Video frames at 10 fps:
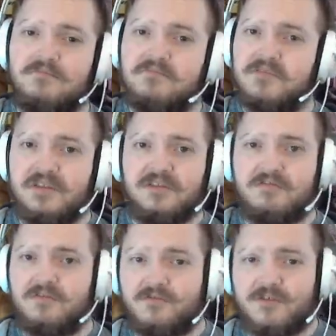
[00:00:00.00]
please
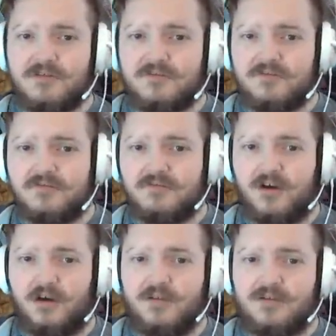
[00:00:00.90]
feel free to
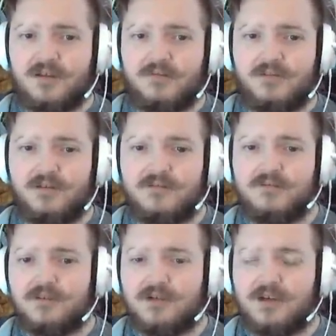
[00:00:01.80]
comment down below,
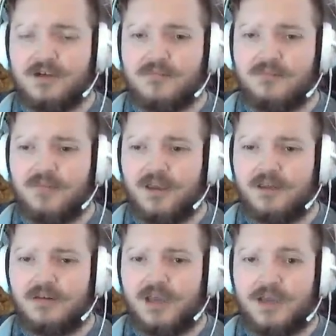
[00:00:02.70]

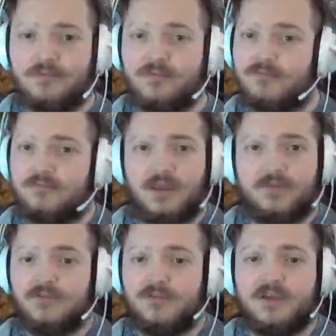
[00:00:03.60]
and I will
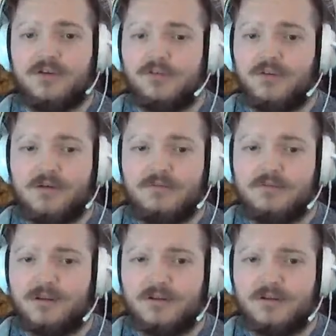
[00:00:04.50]
definitely hear you out,
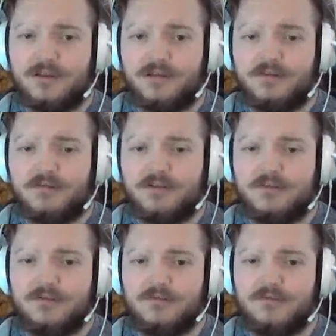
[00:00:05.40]
and I'll get to what
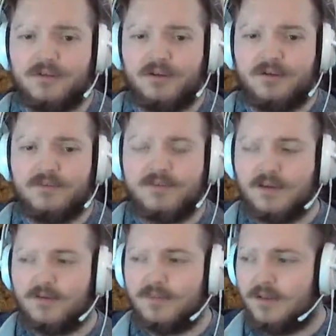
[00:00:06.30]
you have to say
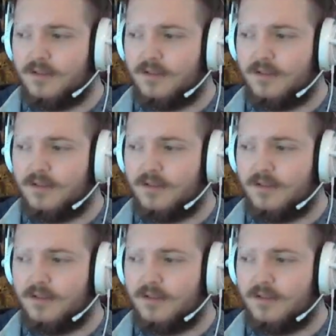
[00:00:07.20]
on that.